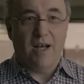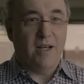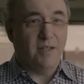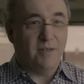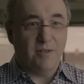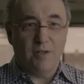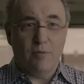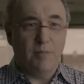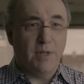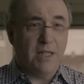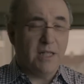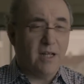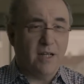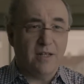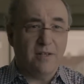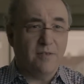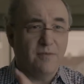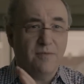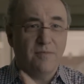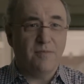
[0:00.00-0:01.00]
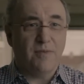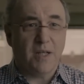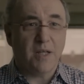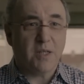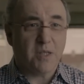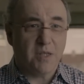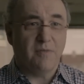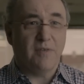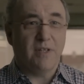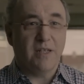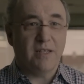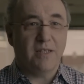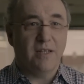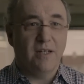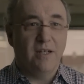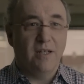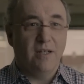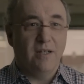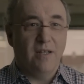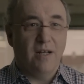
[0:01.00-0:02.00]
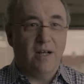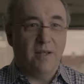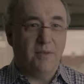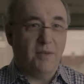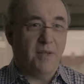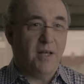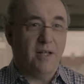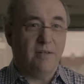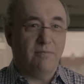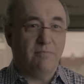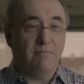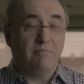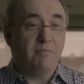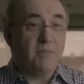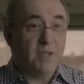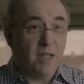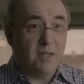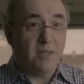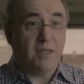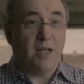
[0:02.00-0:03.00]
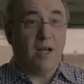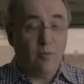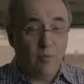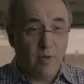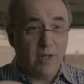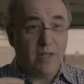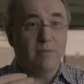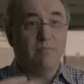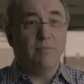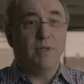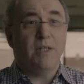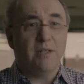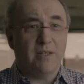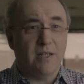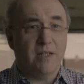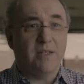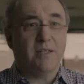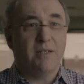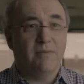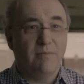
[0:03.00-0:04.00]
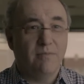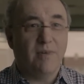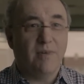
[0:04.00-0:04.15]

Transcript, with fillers: and nobody kind of thinks of it, and then turns out one can build it.